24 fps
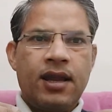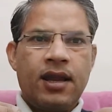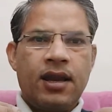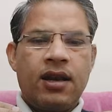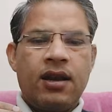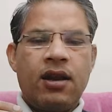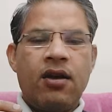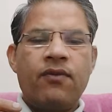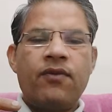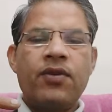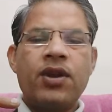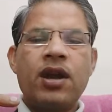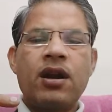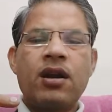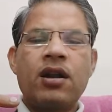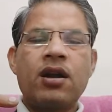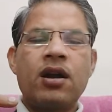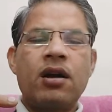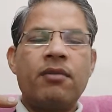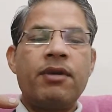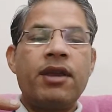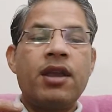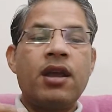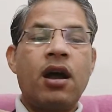Now we are
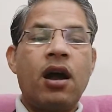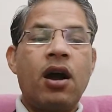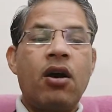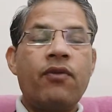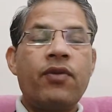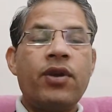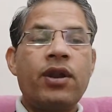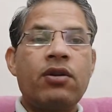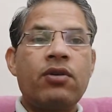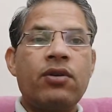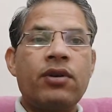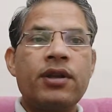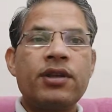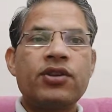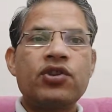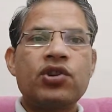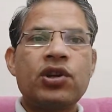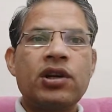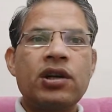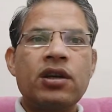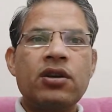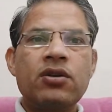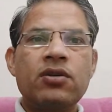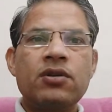coming how we are going to
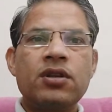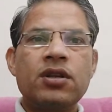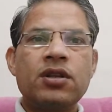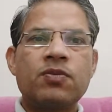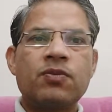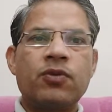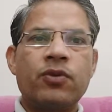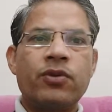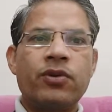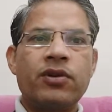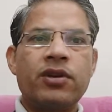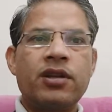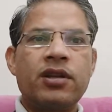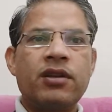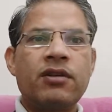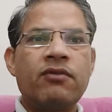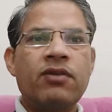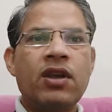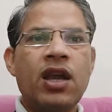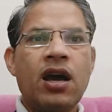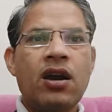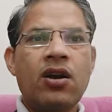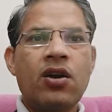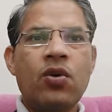study to this bone.
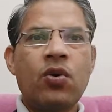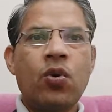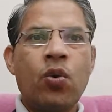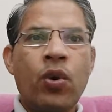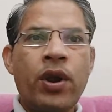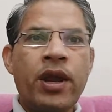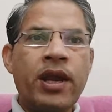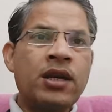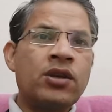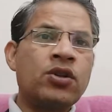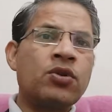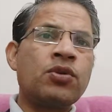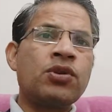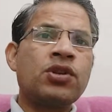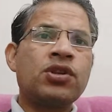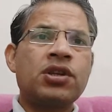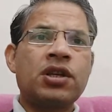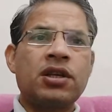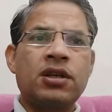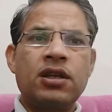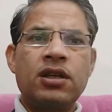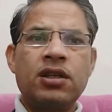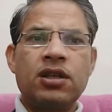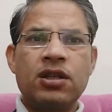We are going to
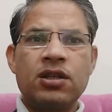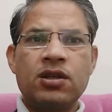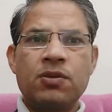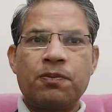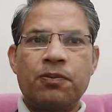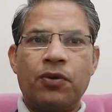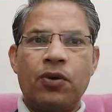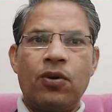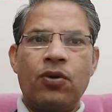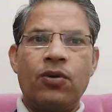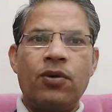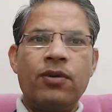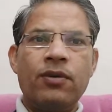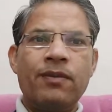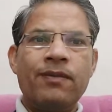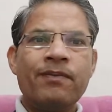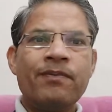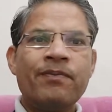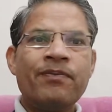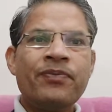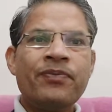study this bone